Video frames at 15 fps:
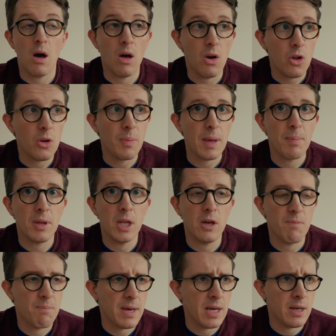A lot of people
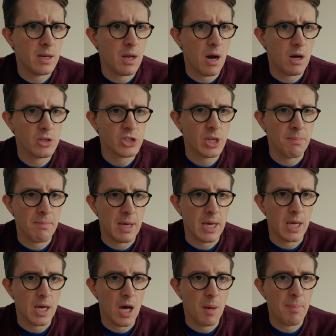have been asking
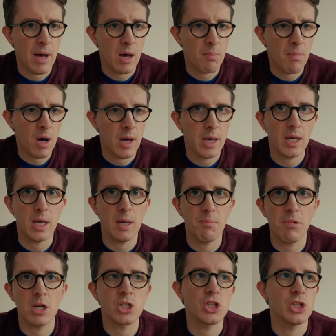me about my
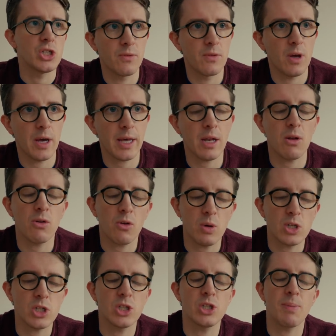impressions. I get a lot of
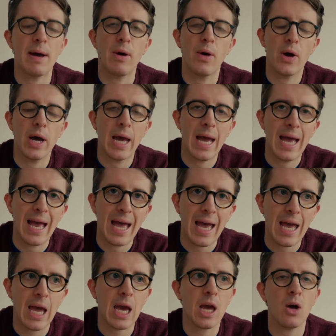questions about
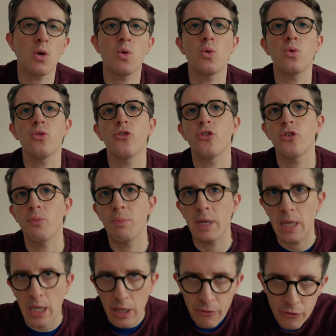how to
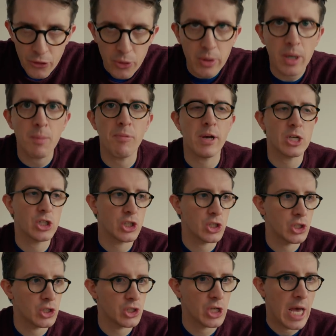begin doing
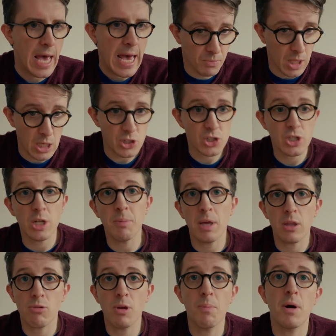impressions. This is going to
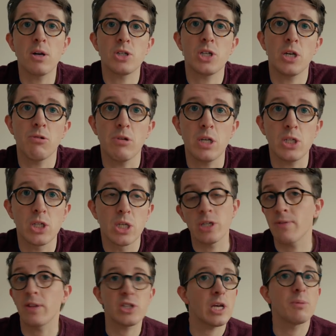be a three-part series.
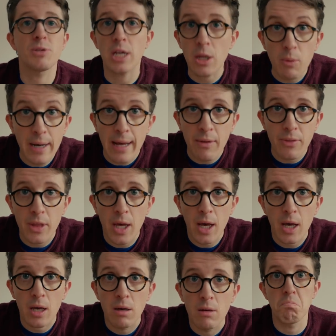If this helps anyone out
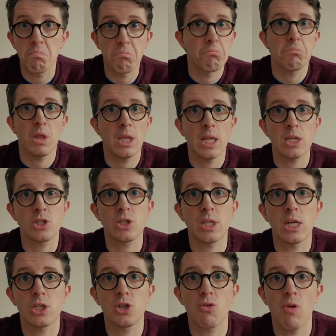there, then that's
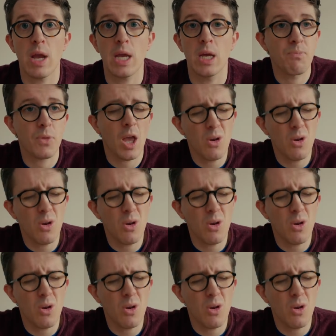that's great.